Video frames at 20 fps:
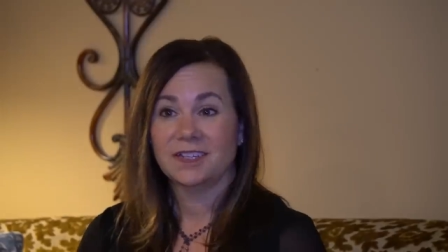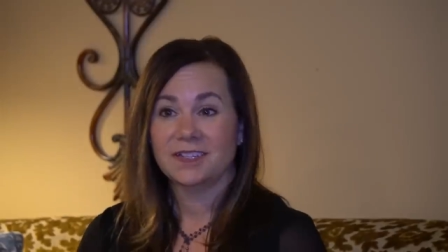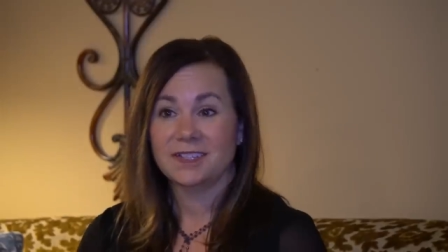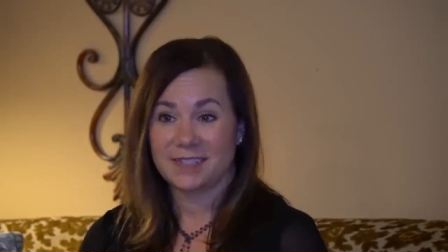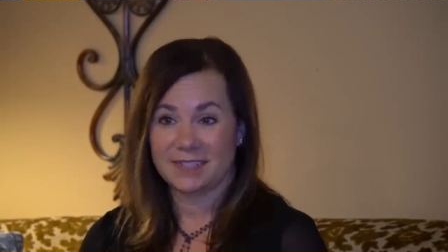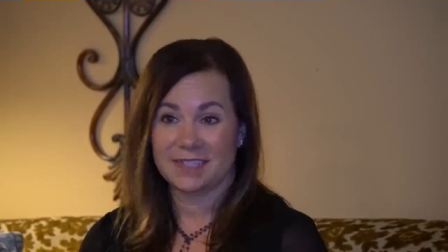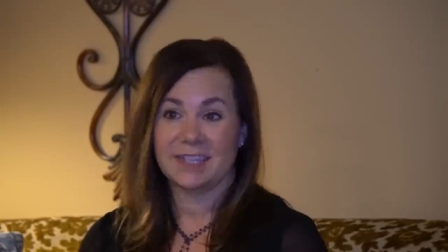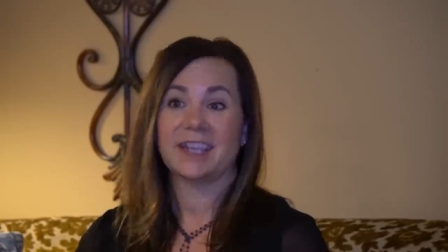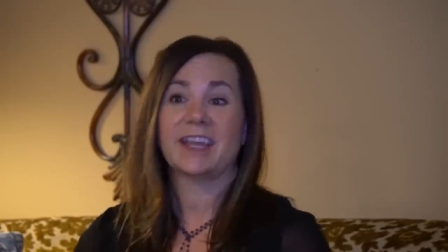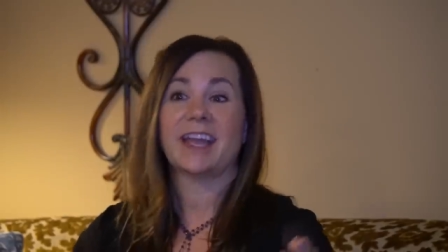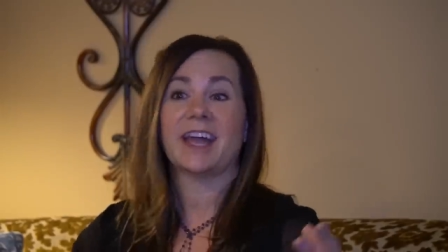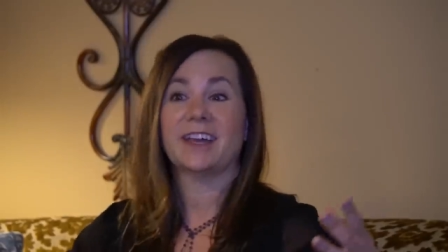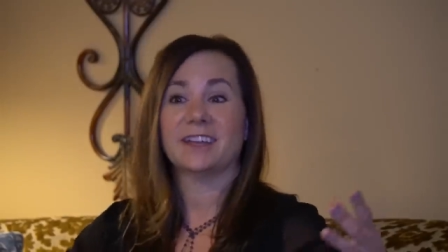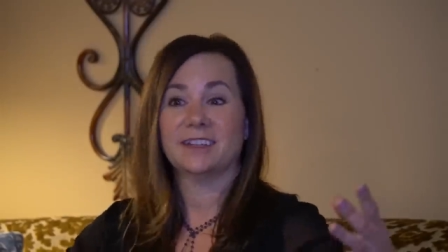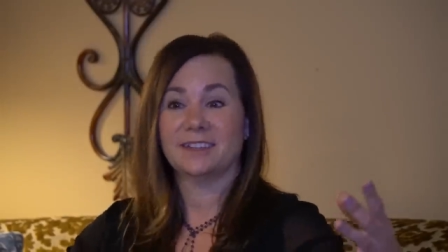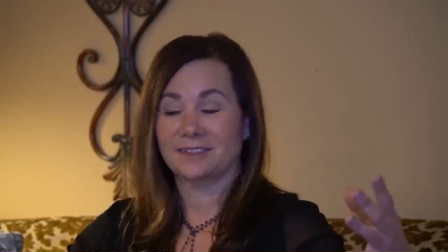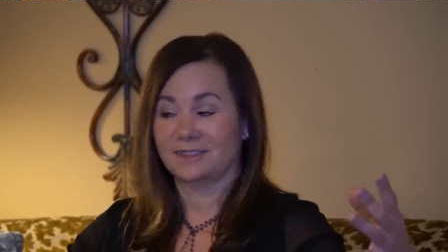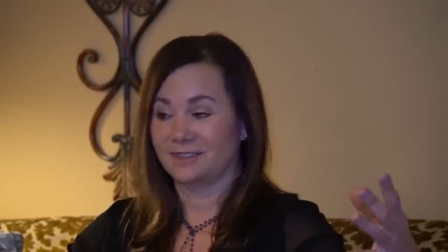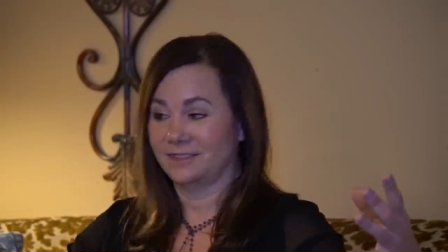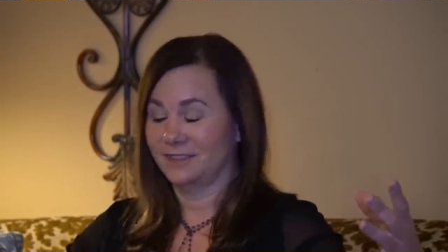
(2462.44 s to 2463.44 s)
sitting
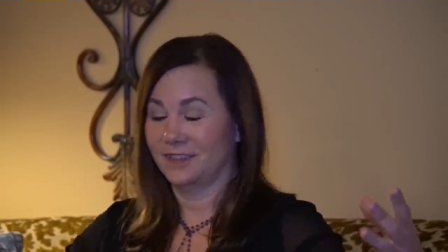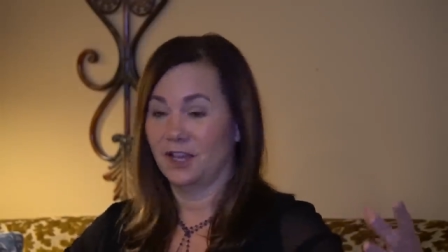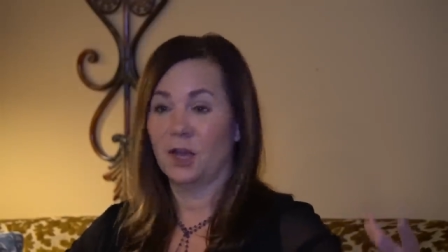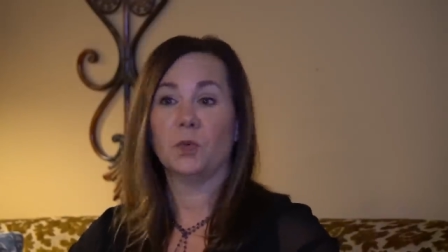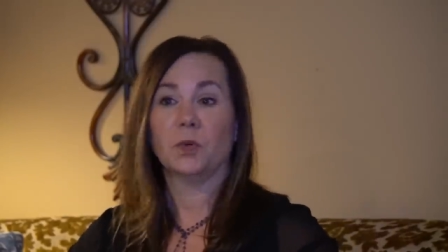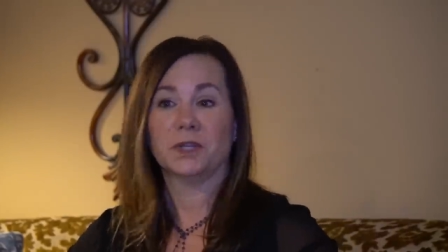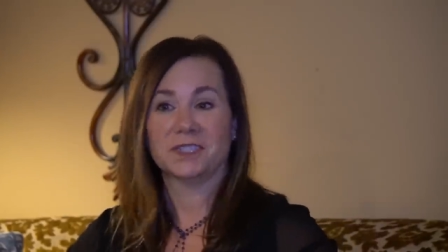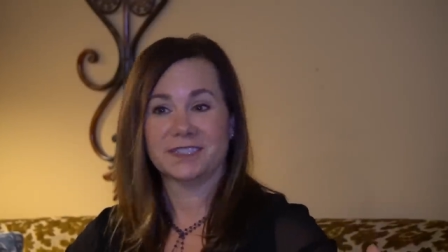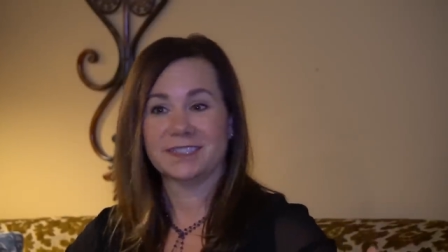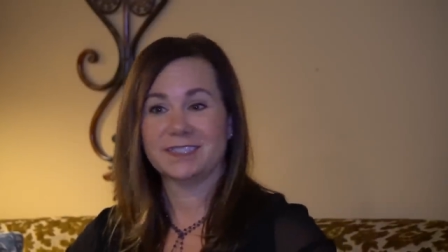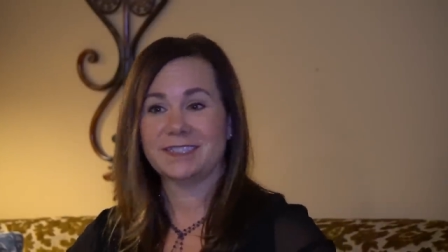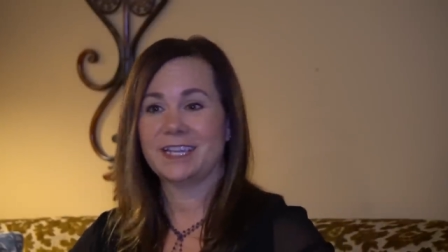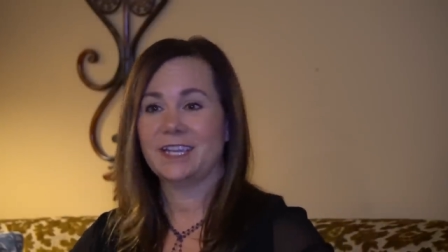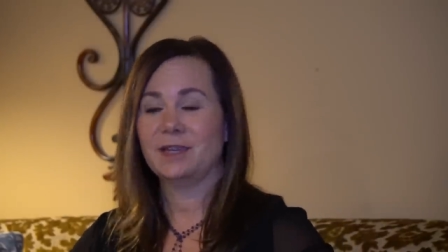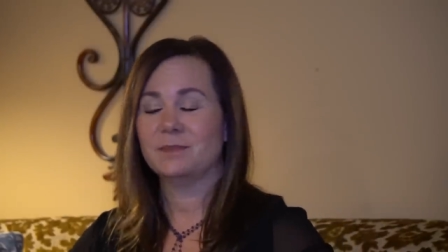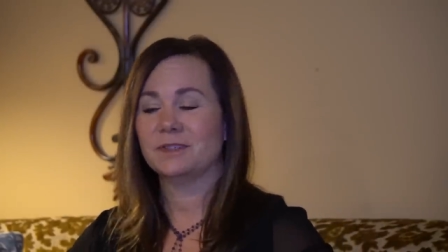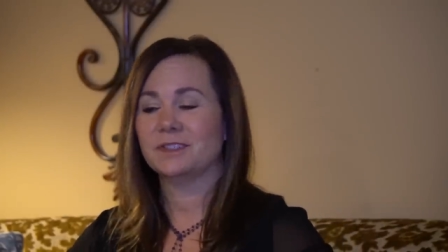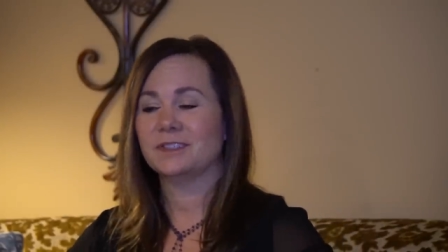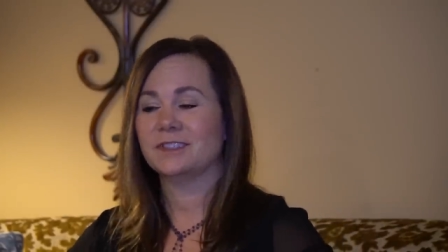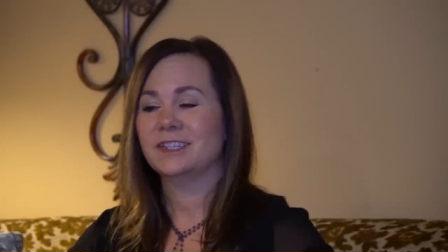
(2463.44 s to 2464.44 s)
at a wooden
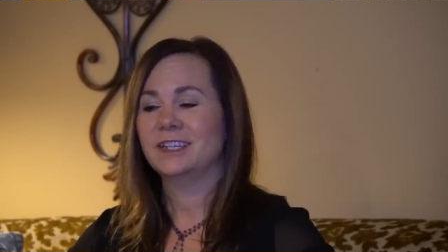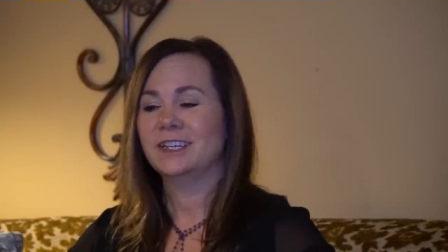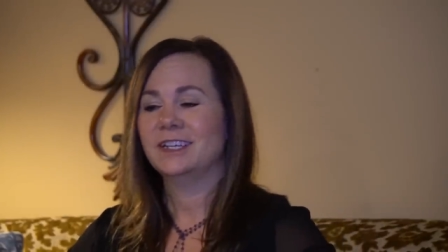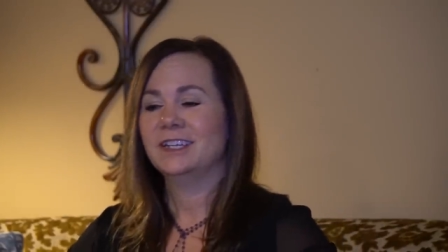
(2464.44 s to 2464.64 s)
table.